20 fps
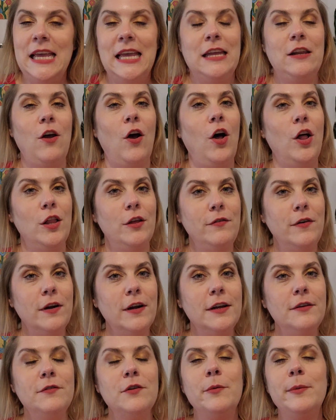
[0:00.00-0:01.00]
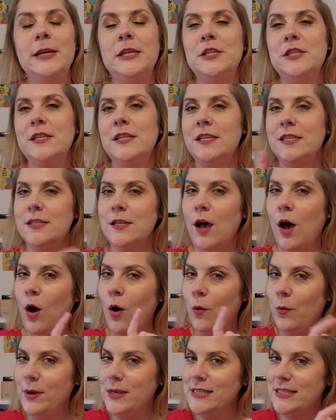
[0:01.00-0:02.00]
and all of her information is
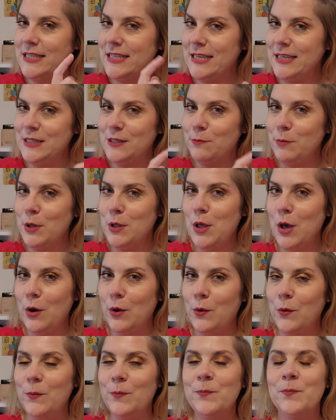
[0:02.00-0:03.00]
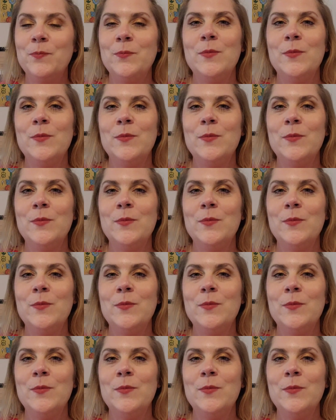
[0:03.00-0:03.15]
always linked below.